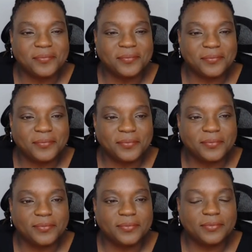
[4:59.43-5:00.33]

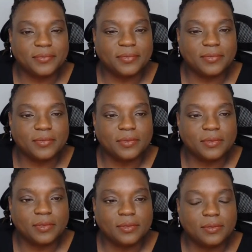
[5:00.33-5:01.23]

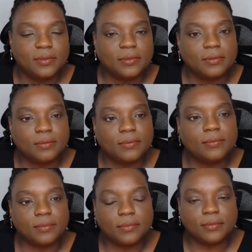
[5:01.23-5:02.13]

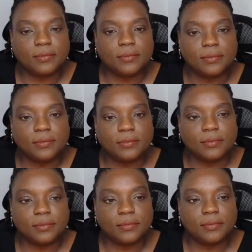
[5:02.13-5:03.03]

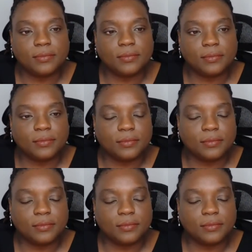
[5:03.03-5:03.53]
This person isn't speaking.